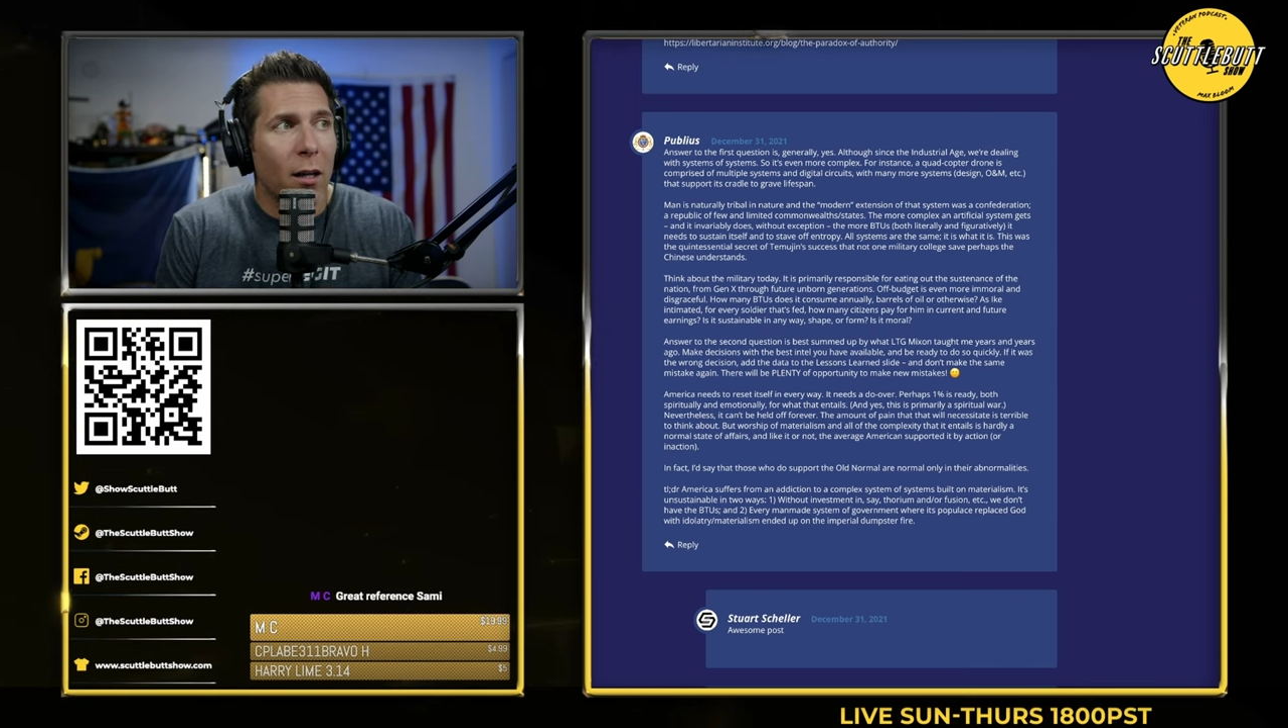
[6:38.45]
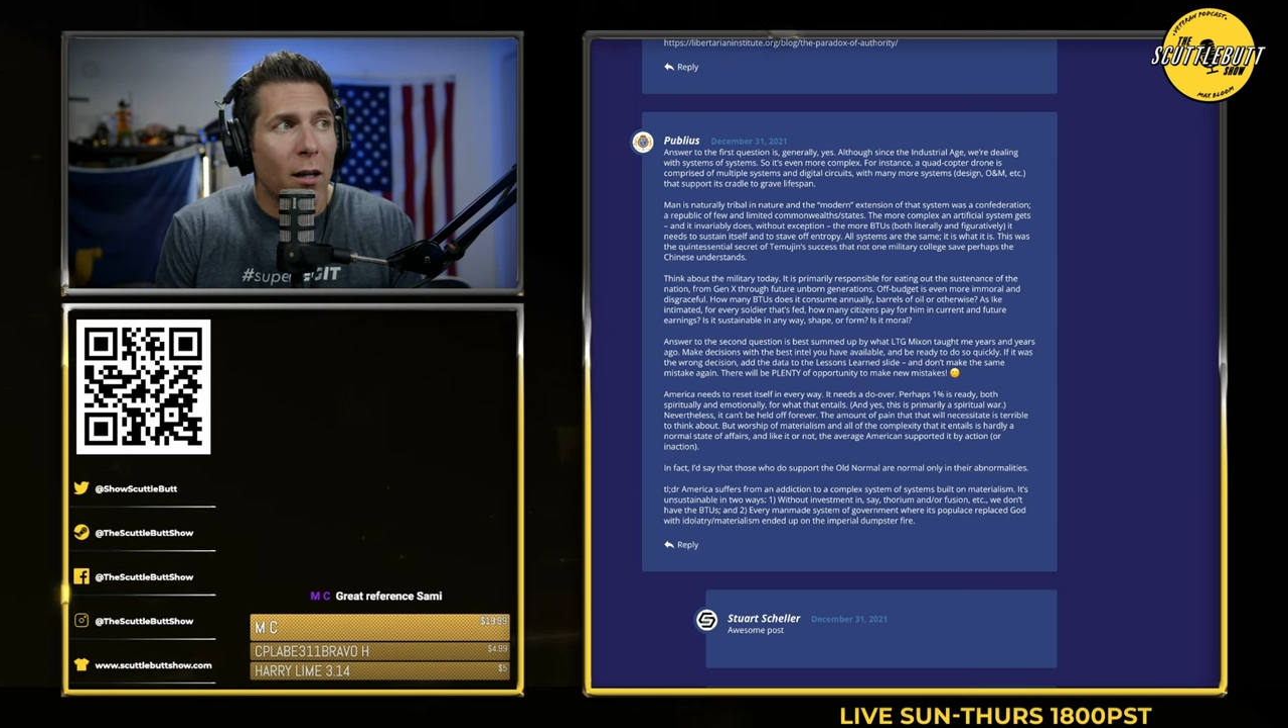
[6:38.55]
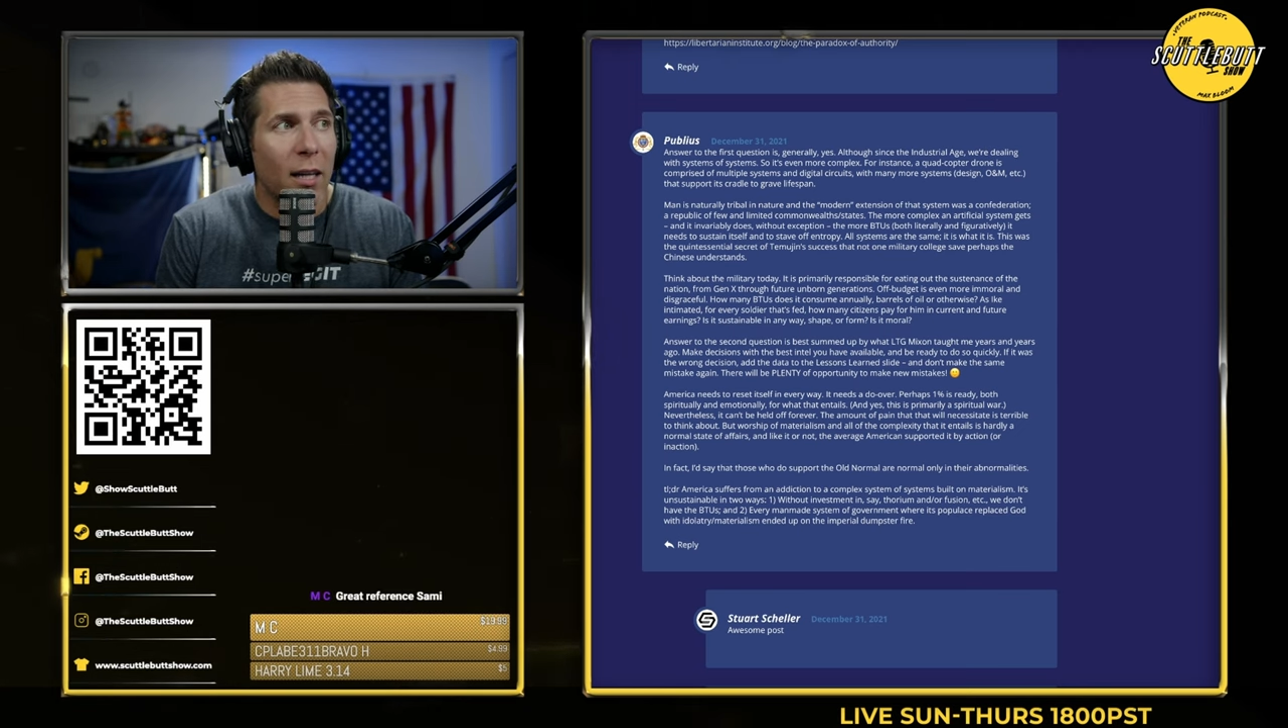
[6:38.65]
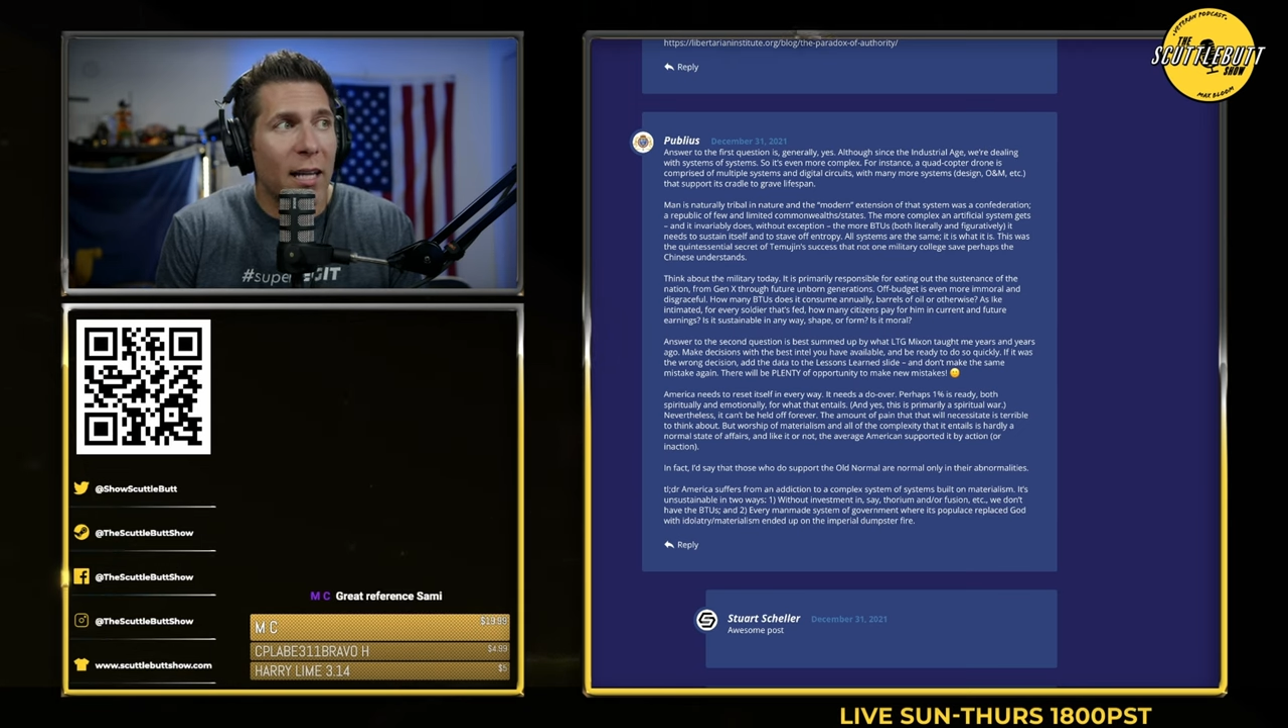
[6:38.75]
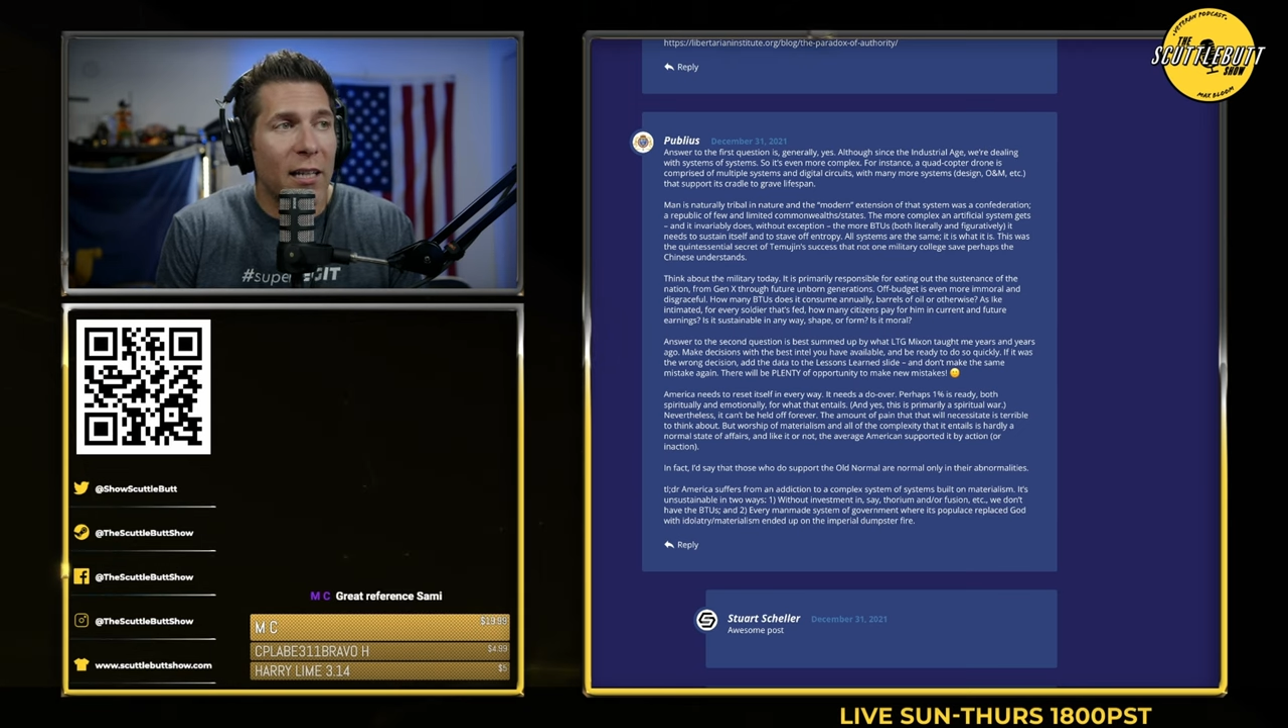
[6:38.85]

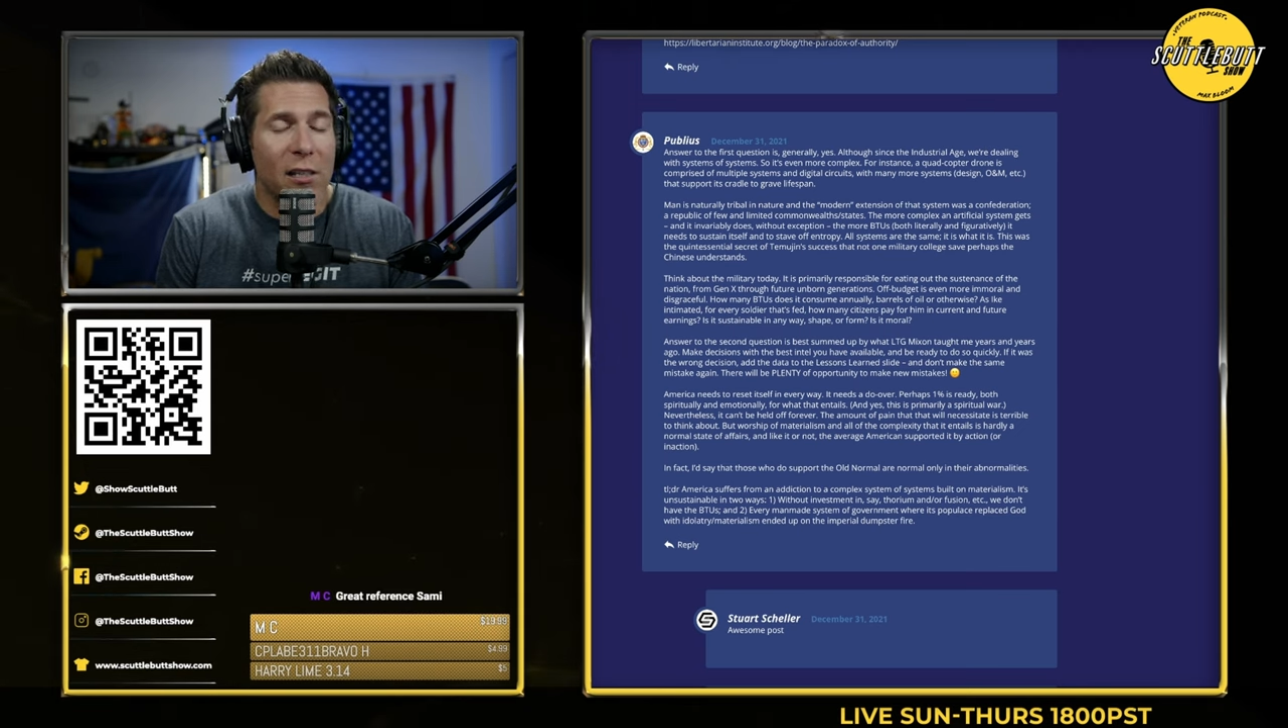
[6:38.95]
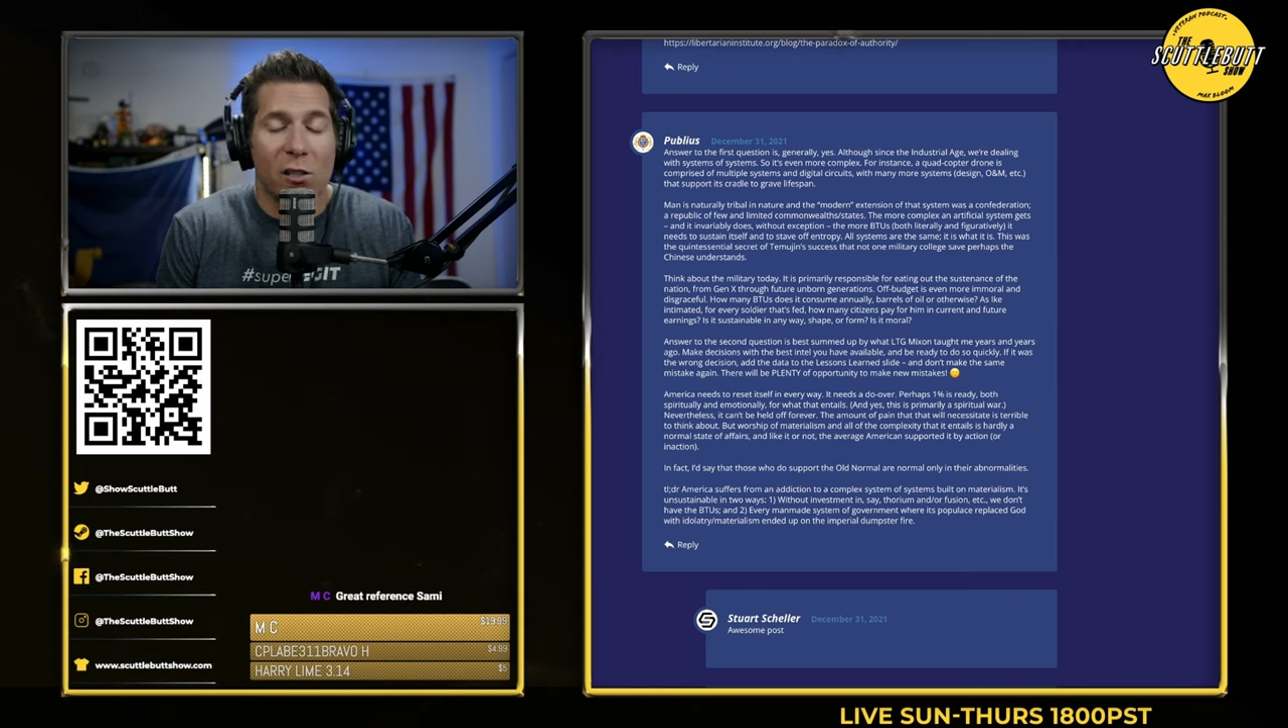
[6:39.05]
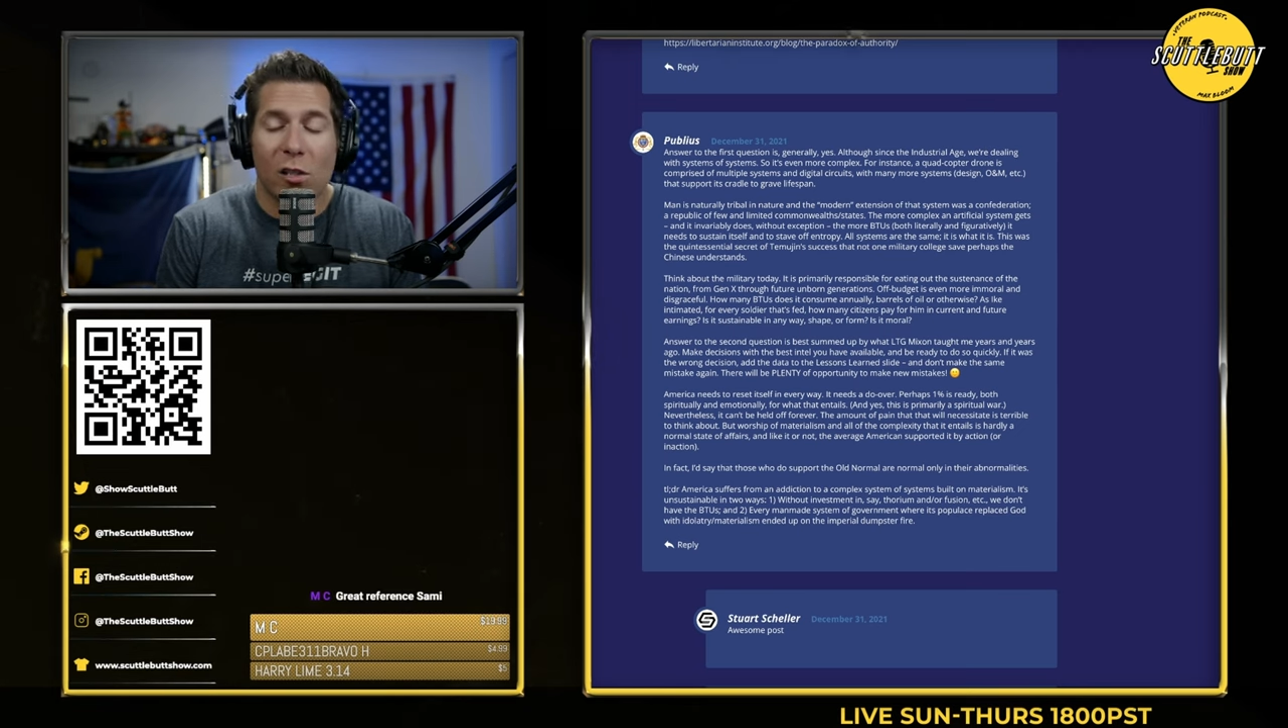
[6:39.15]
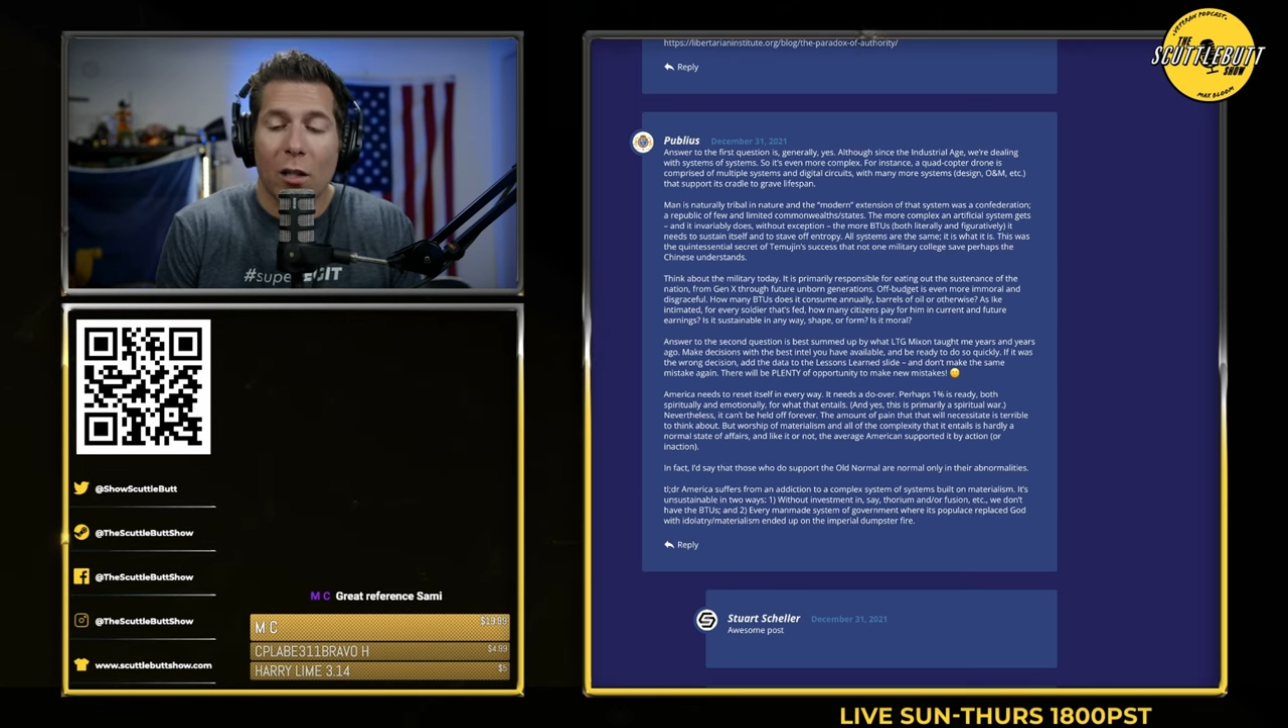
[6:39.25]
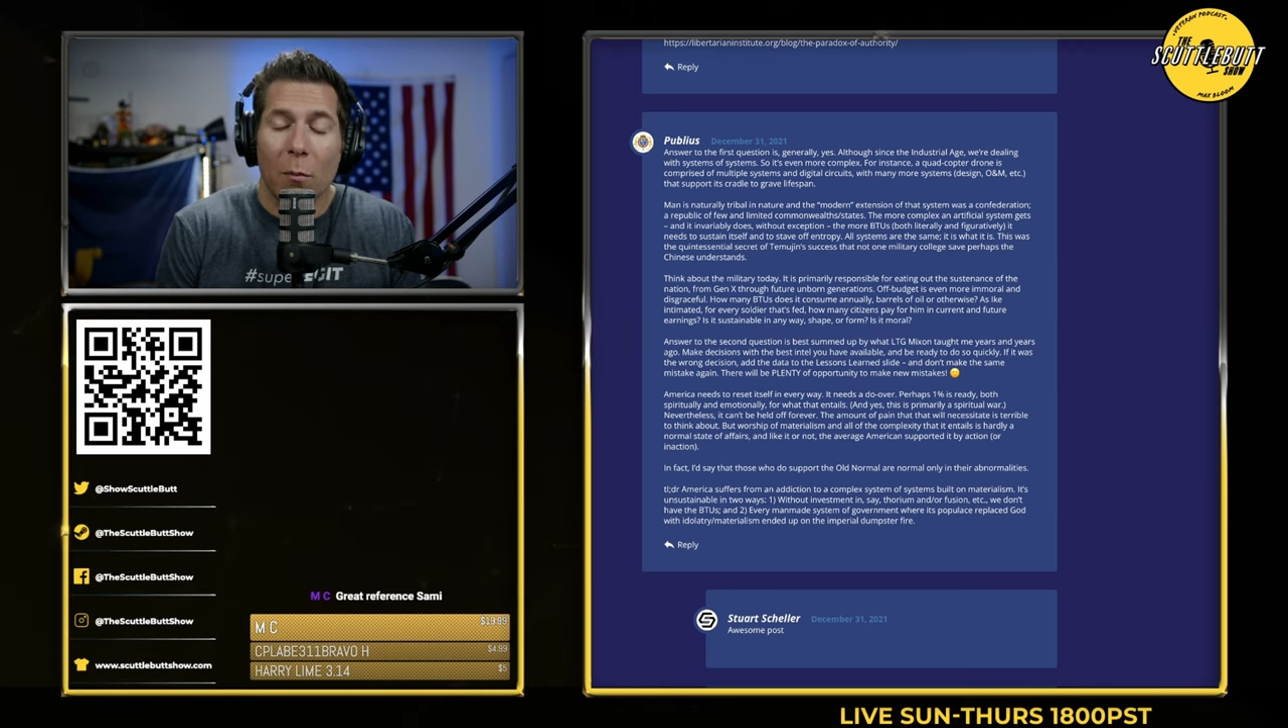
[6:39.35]
his